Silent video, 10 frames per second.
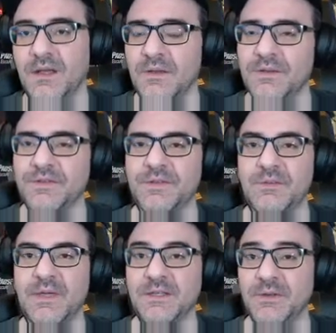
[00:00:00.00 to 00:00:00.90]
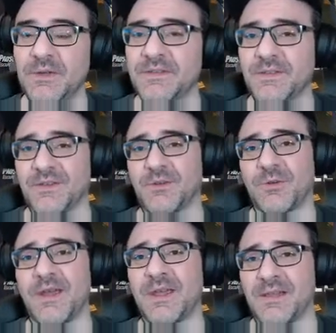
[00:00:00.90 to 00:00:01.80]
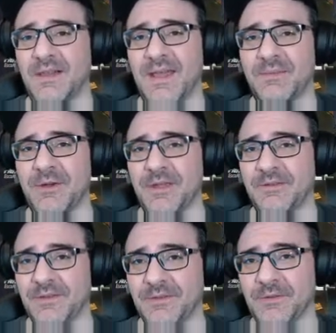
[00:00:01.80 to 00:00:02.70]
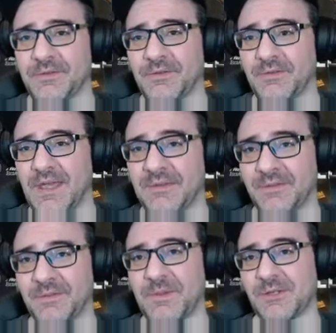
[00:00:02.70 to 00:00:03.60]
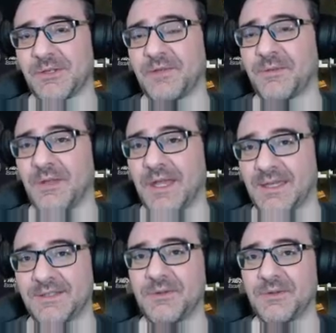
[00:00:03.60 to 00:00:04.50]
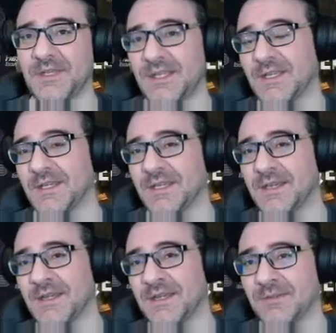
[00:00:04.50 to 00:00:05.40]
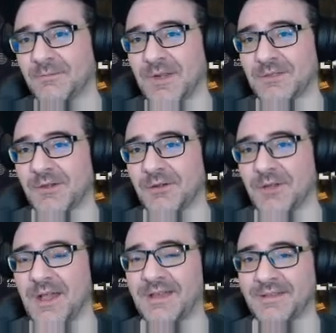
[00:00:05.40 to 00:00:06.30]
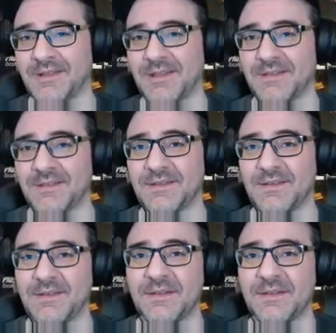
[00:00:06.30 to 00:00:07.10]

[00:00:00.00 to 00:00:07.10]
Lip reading: Oh, that's too bad. You know, it has a great library of exclusive games, especially if you like 2D and retro and classic things.